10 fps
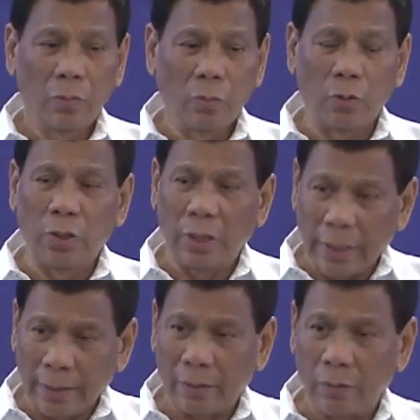would
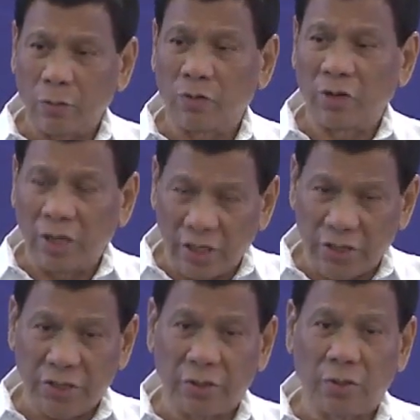like or
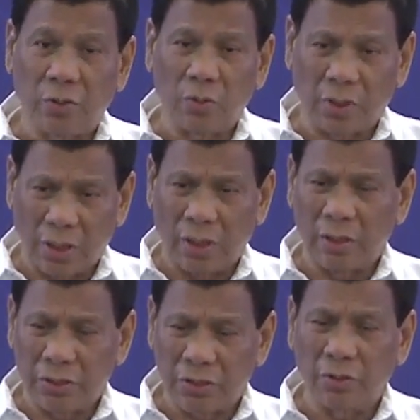relish to kill
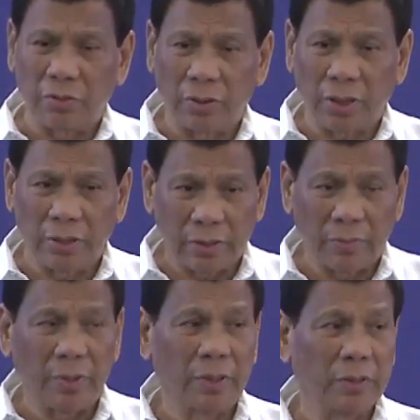his own
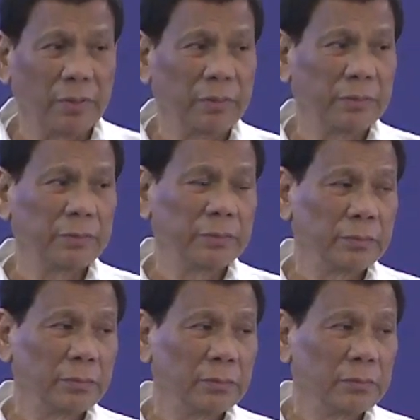countrymen?
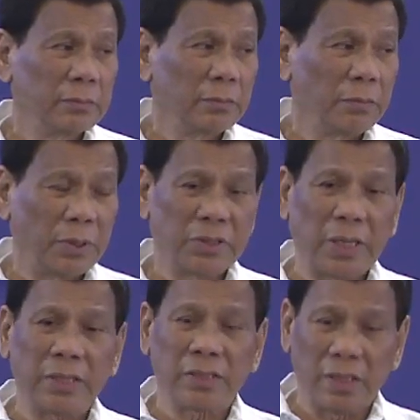
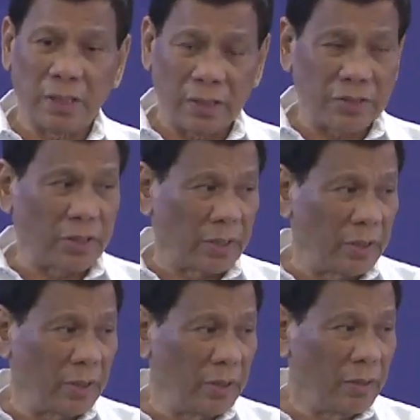Precisely, I said,
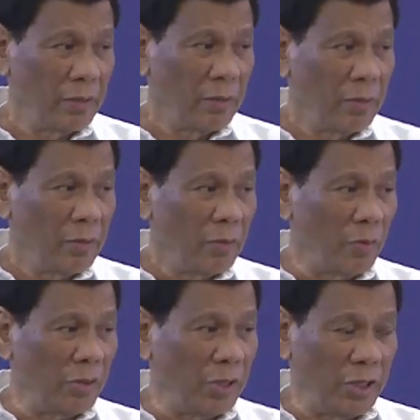
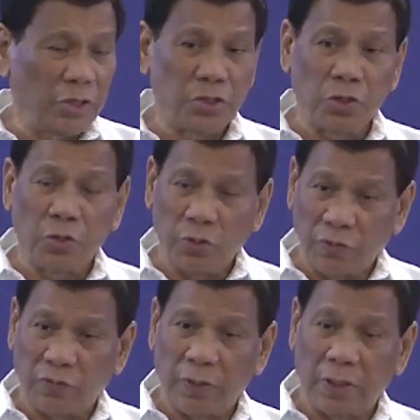when the issue
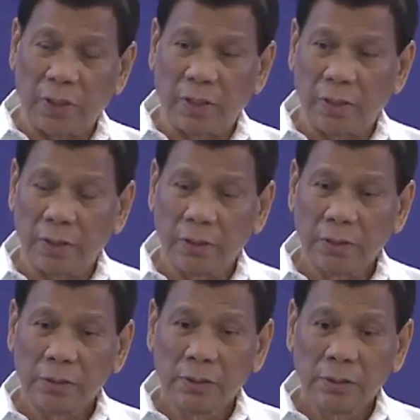of
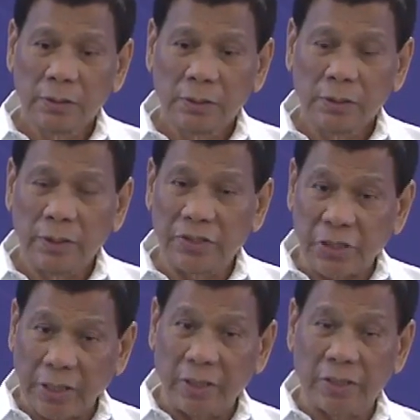the
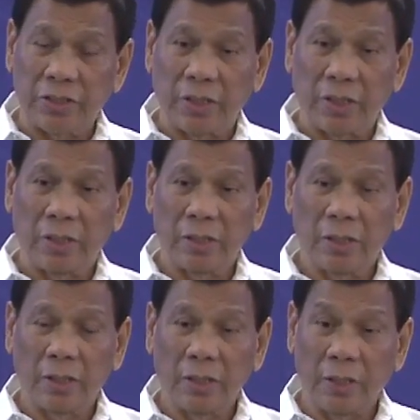China Sea,
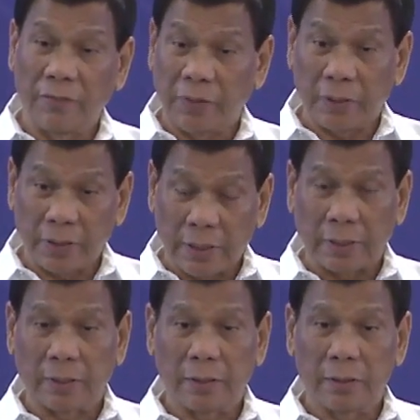leave it at
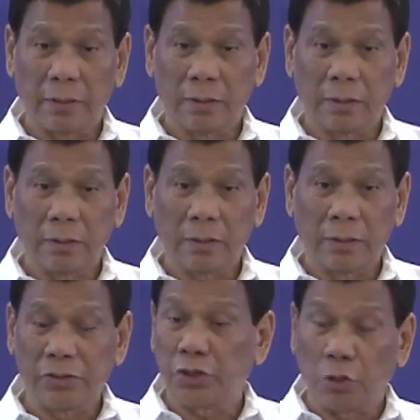that,
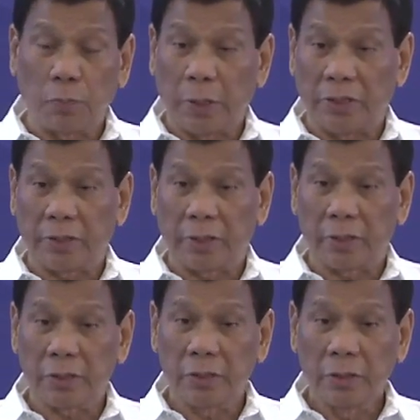is geopolitics.
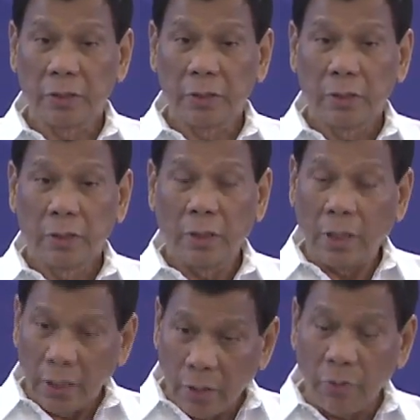
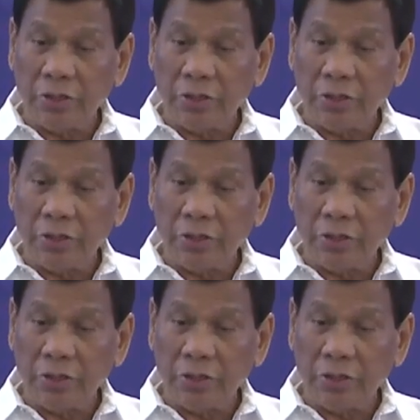Anyway,